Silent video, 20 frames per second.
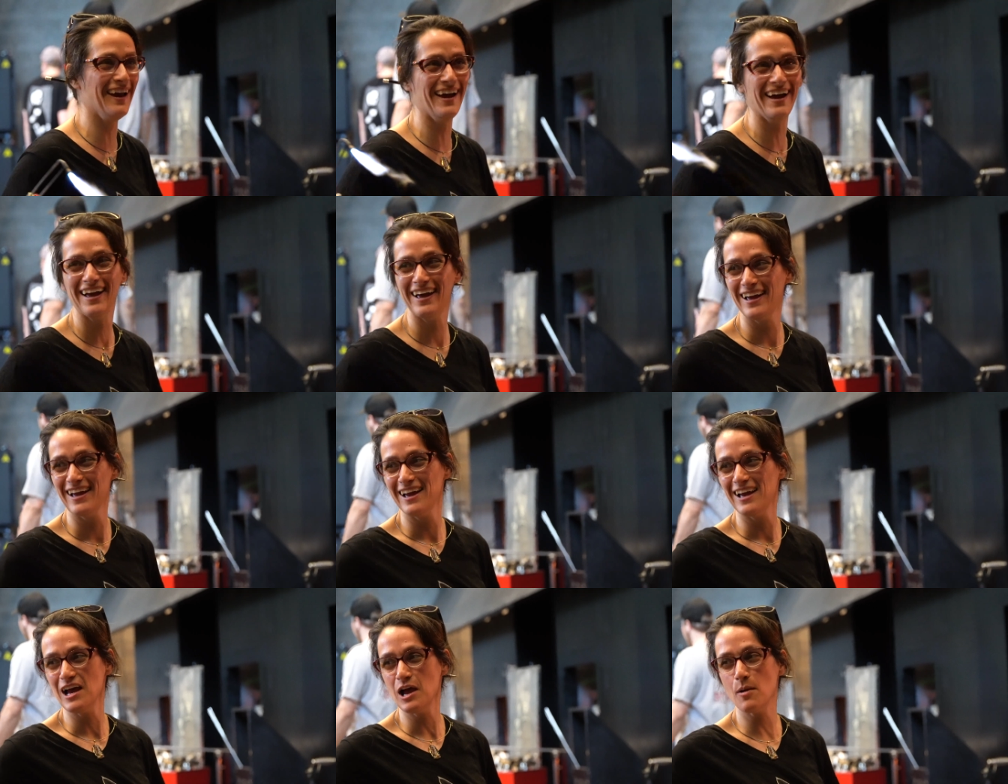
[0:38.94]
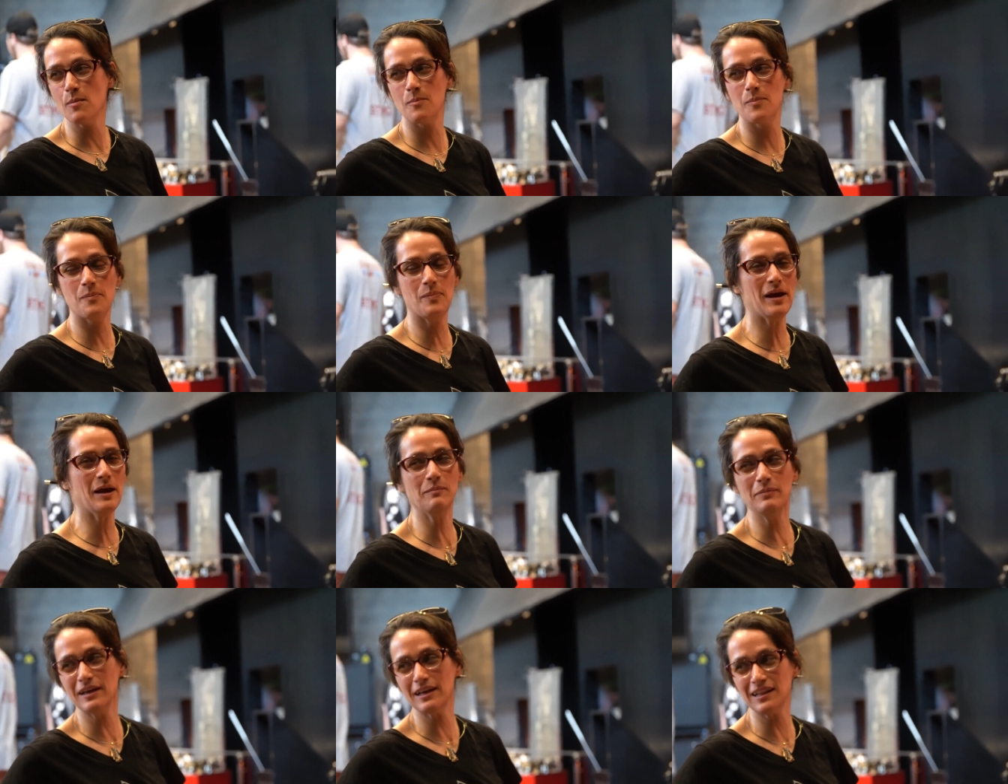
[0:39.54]
at the Chrysler Museum
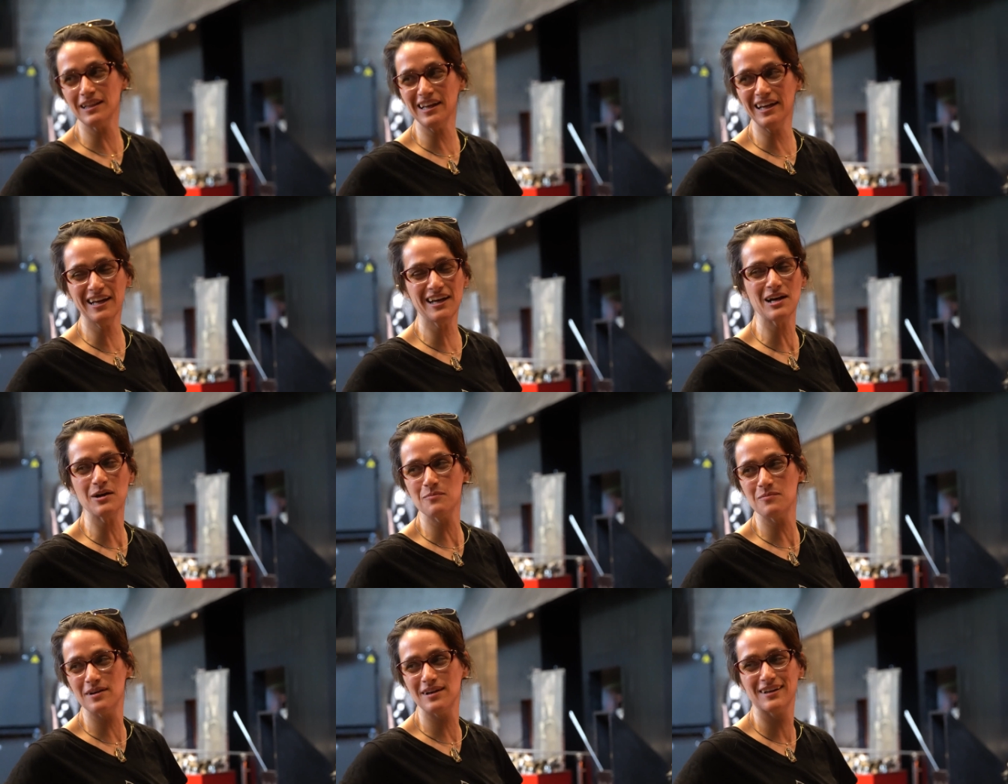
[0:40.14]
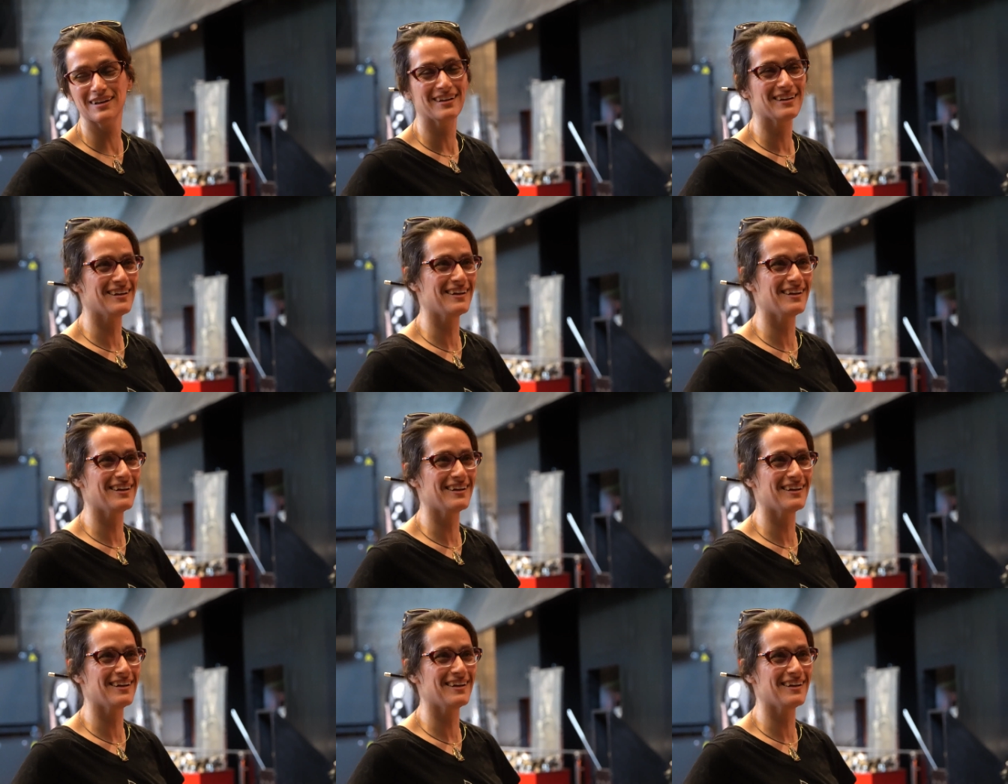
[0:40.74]
Glass Studio.